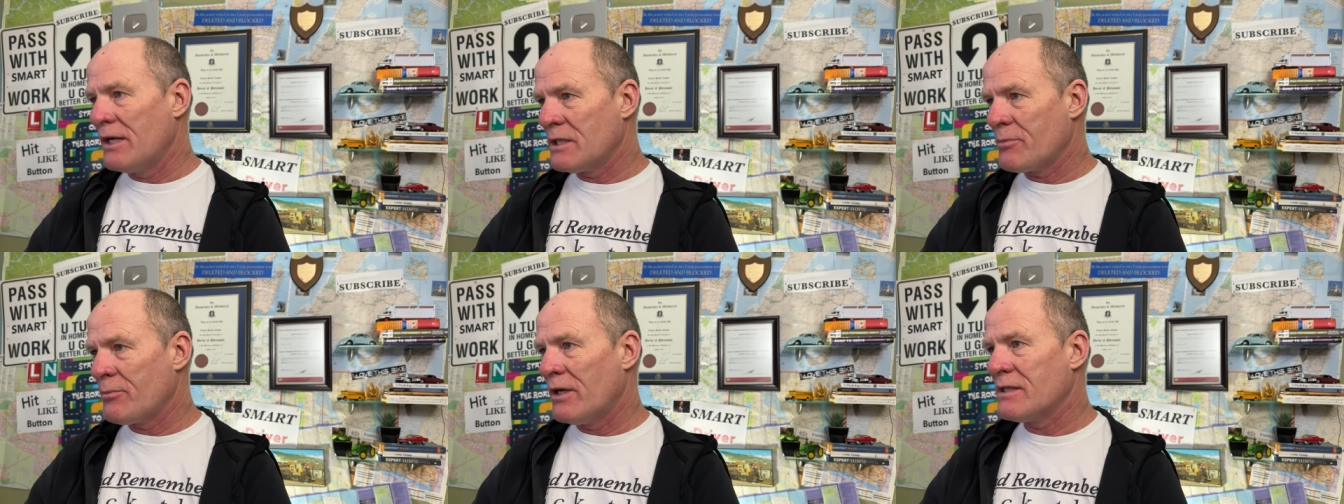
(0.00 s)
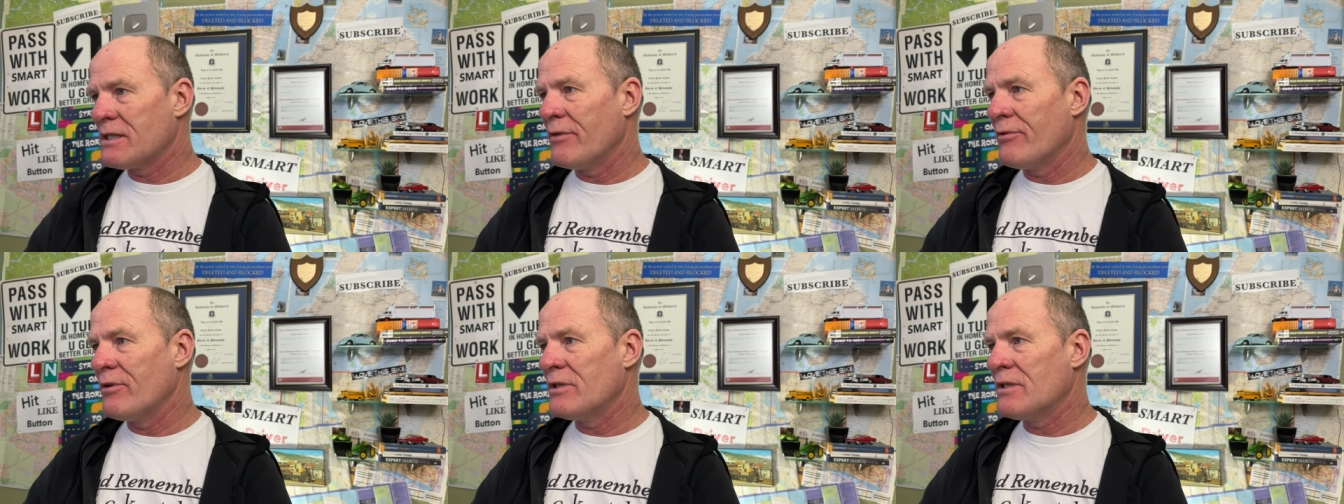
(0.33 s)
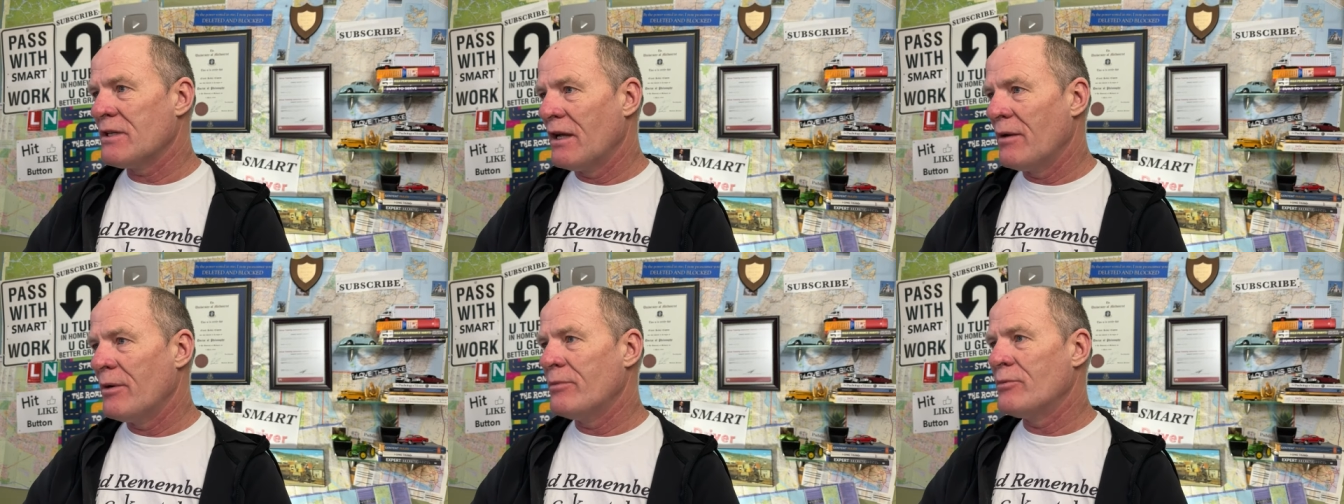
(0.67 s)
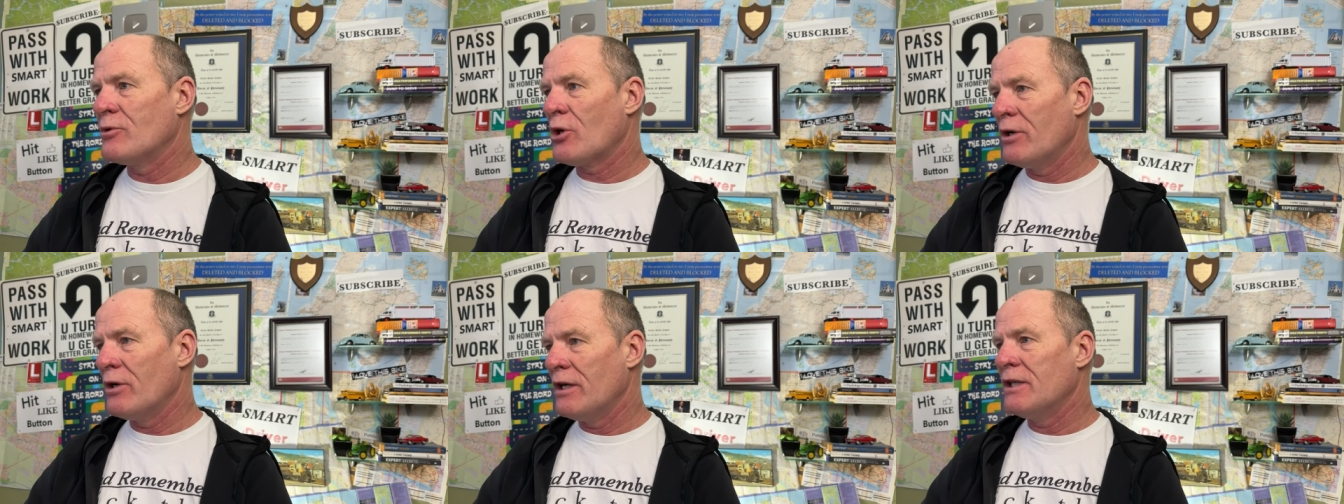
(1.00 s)
spots every time I'm
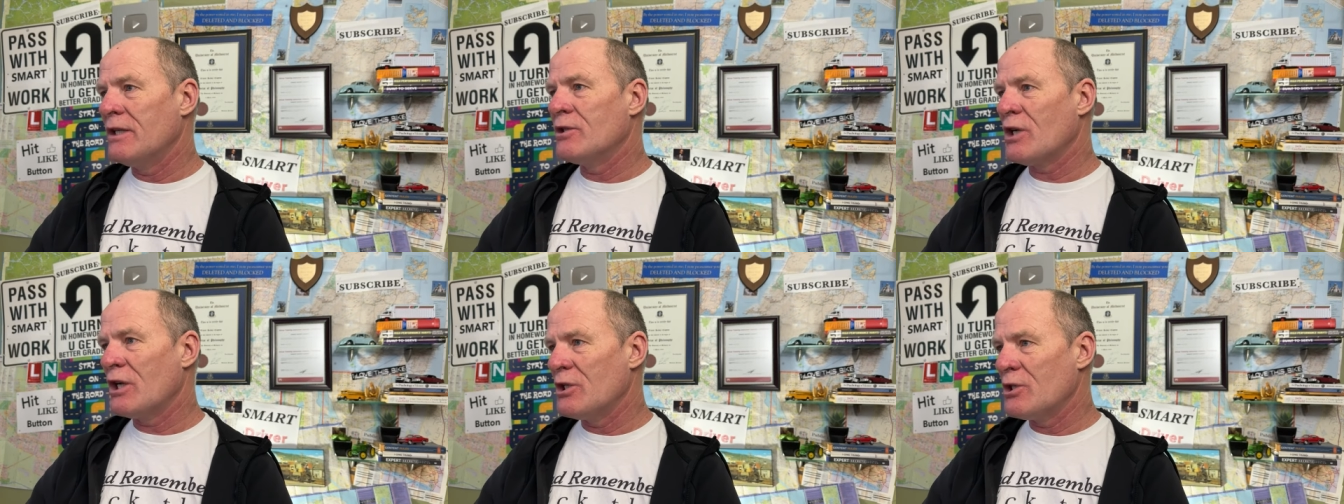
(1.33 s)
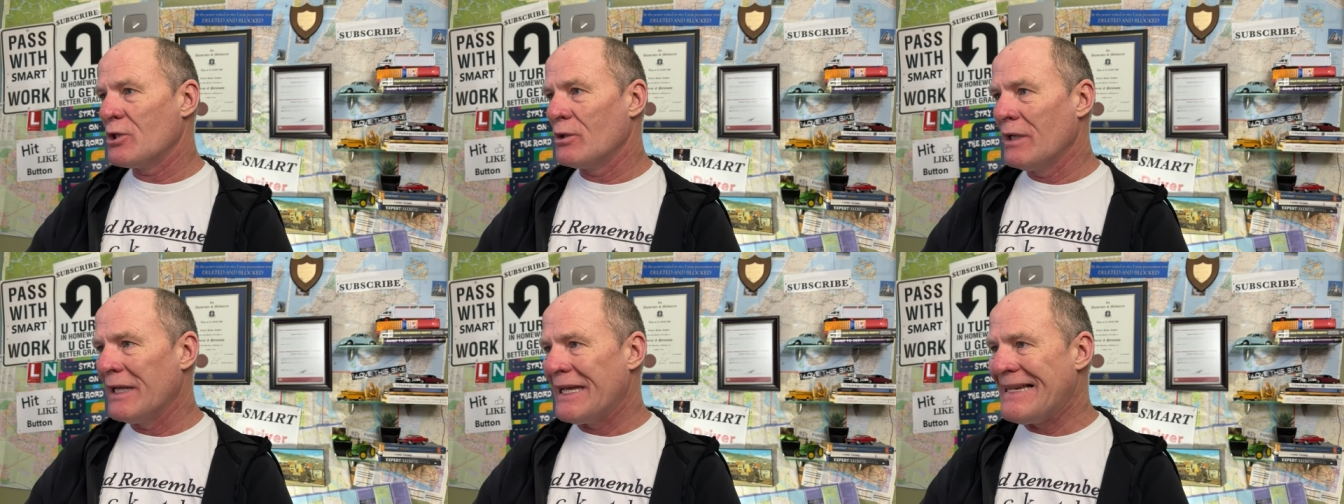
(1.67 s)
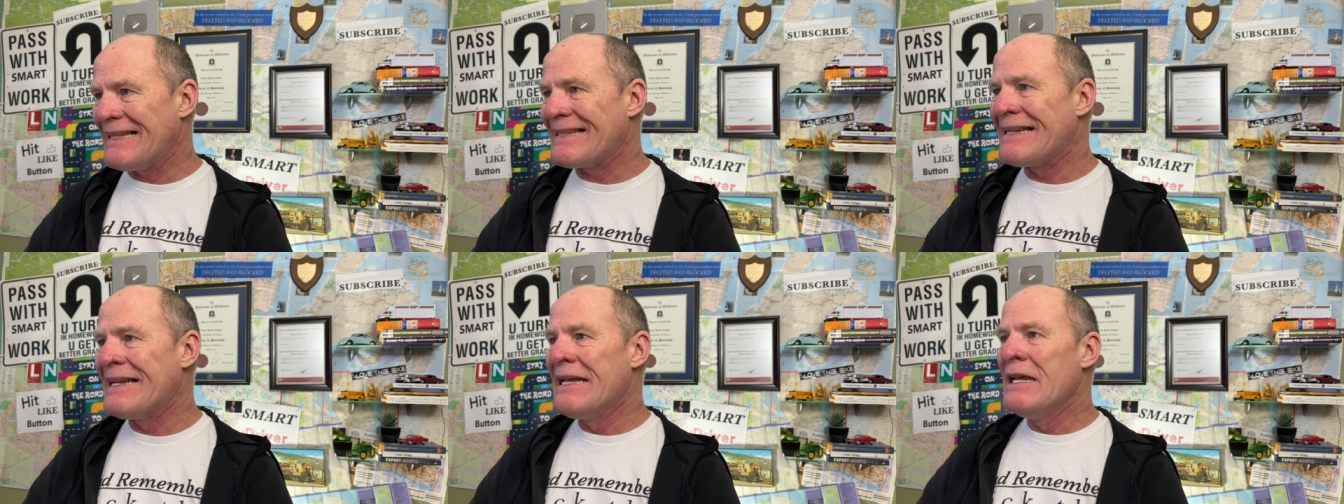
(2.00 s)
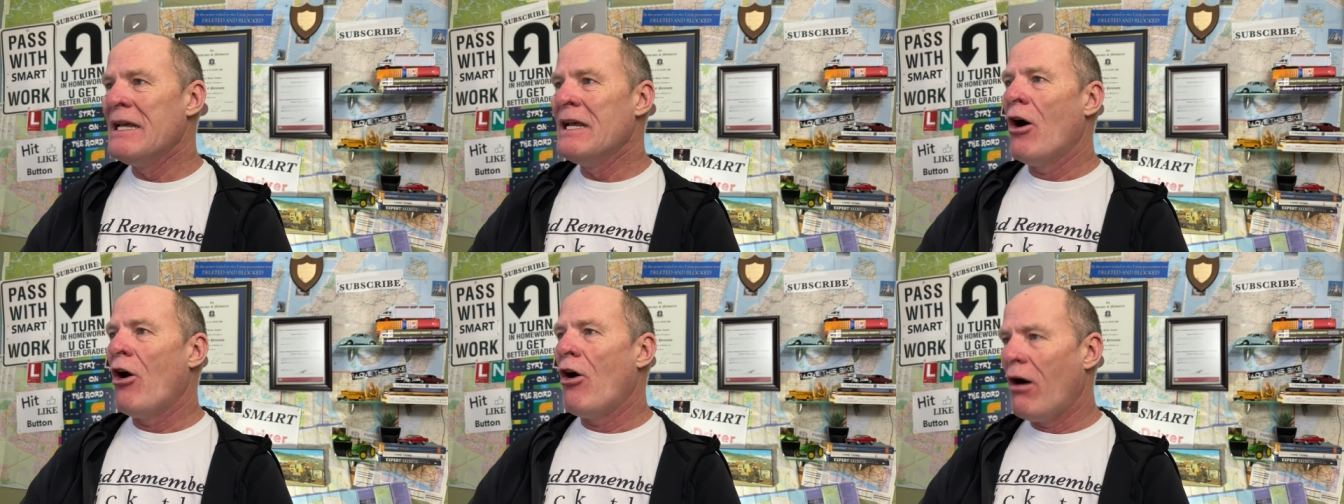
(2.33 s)
turning and changing lanes
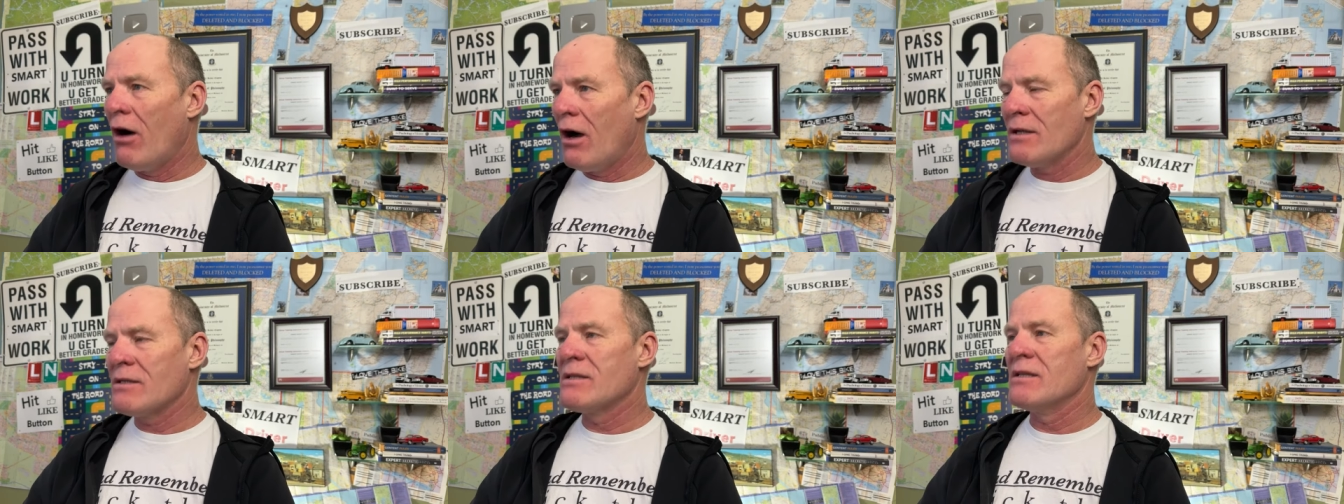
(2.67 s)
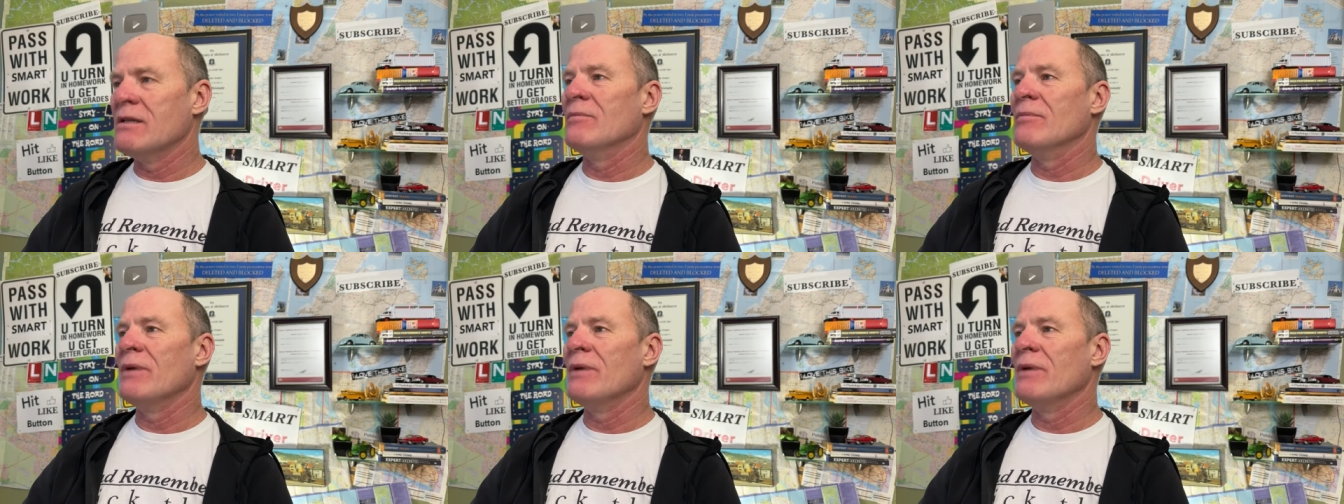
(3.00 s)
awesome.